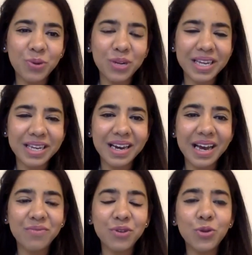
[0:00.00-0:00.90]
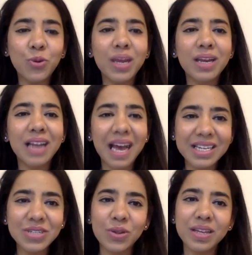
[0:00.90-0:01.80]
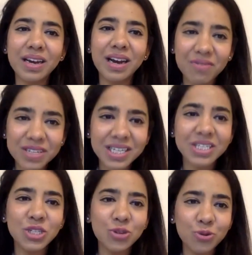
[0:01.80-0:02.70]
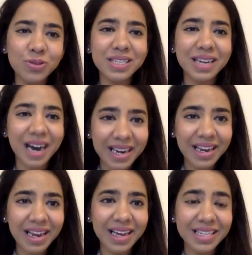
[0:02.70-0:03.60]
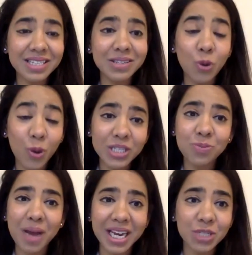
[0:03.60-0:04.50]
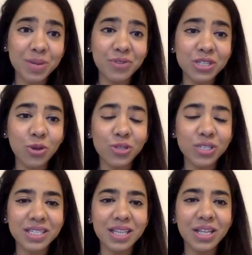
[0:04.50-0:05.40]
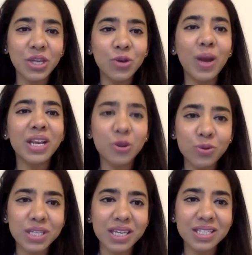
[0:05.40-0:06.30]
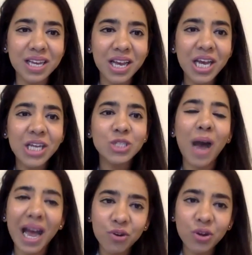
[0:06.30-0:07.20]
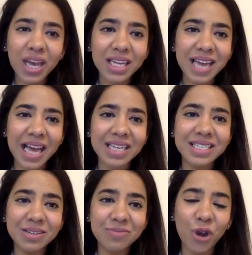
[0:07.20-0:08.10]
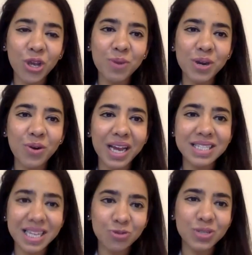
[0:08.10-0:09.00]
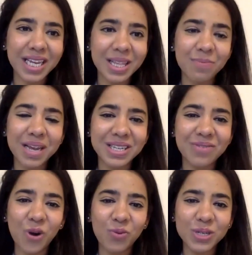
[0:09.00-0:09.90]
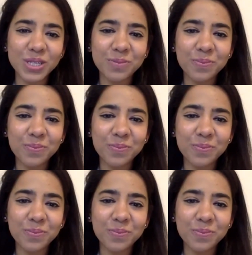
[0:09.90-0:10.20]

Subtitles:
Paulina, and for throwing light on the coveted tools, guidelines, knowledge management resources that the UN uses to advocate and for human rights and to take the baton forward.